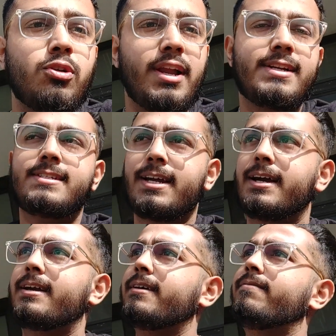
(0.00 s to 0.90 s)
let's start.
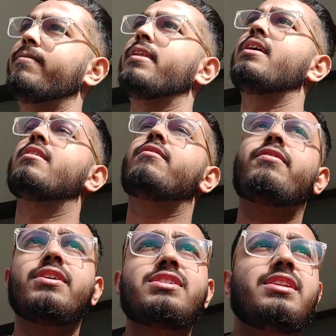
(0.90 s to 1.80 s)

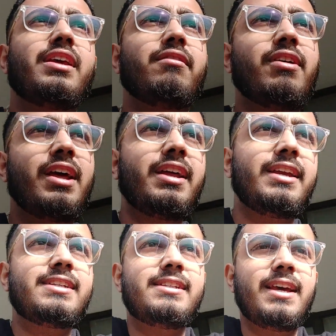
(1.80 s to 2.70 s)
First thing, when I
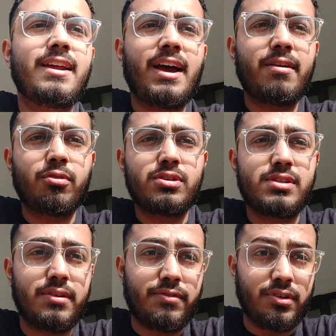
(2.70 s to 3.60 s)
reached there, I was
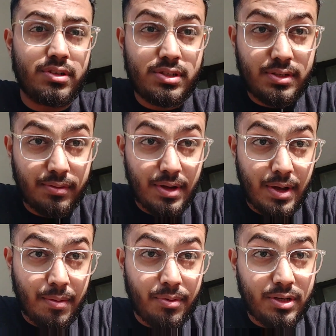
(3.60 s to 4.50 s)
the first
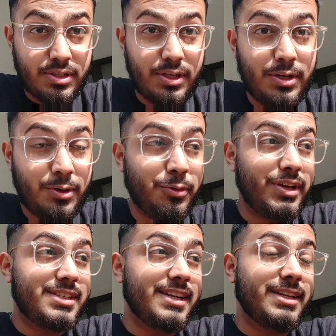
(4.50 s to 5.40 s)
person to
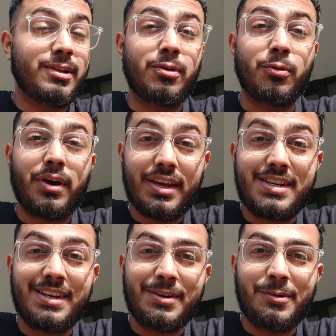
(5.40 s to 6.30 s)
reach at the
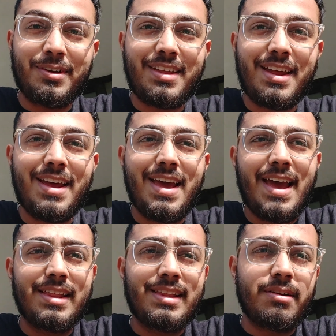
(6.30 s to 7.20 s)
location over there,
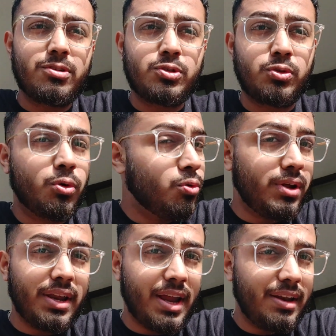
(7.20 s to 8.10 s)
and there was no
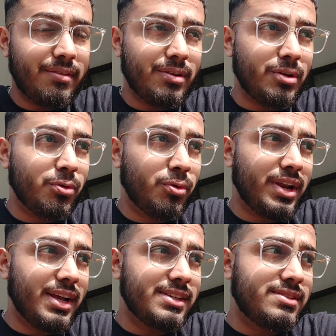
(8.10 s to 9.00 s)

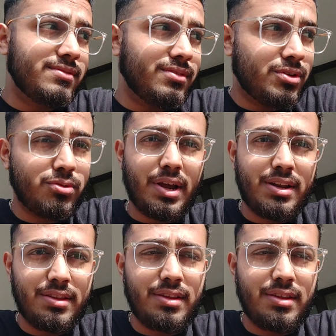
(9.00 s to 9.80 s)
one else at